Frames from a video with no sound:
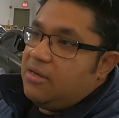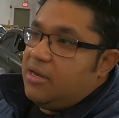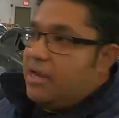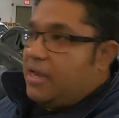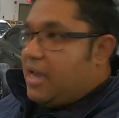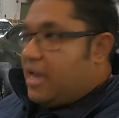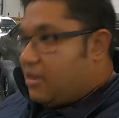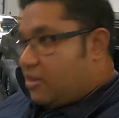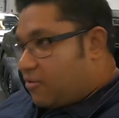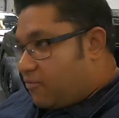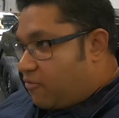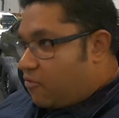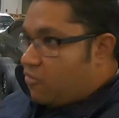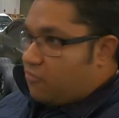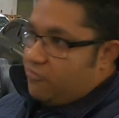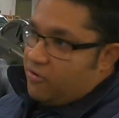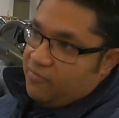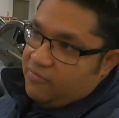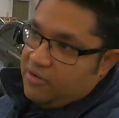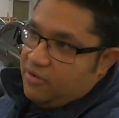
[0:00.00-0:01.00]
again the
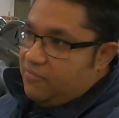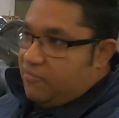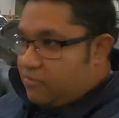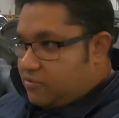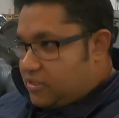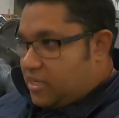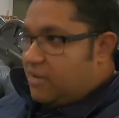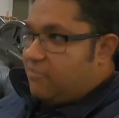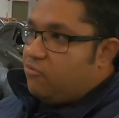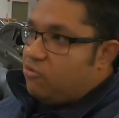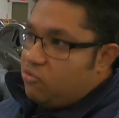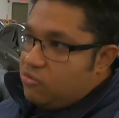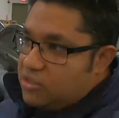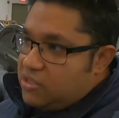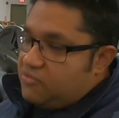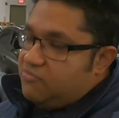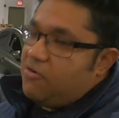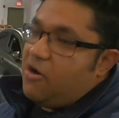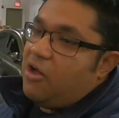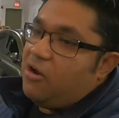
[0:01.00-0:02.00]
450 for same rules
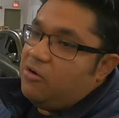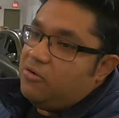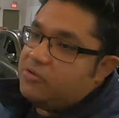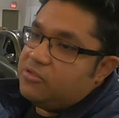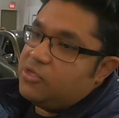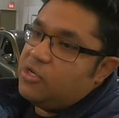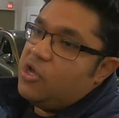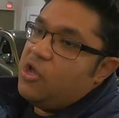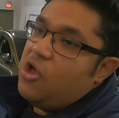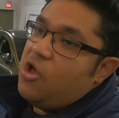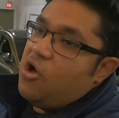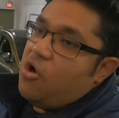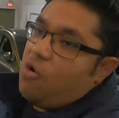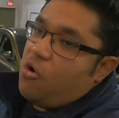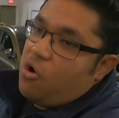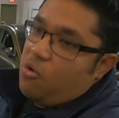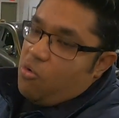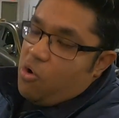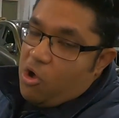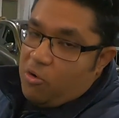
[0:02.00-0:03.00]
as follows,
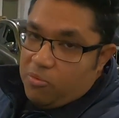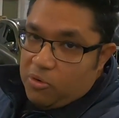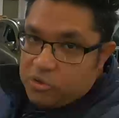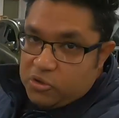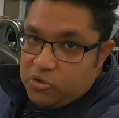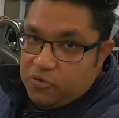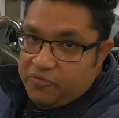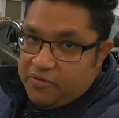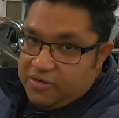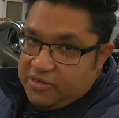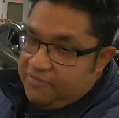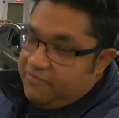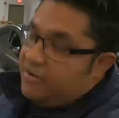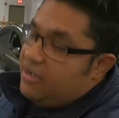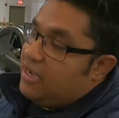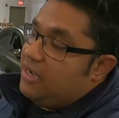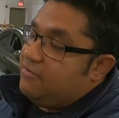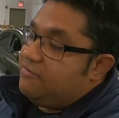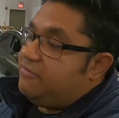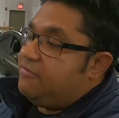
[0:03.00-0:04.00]
or Walbro
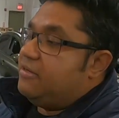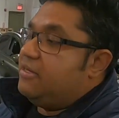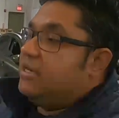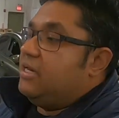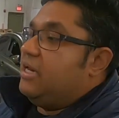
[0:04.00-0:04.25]
255.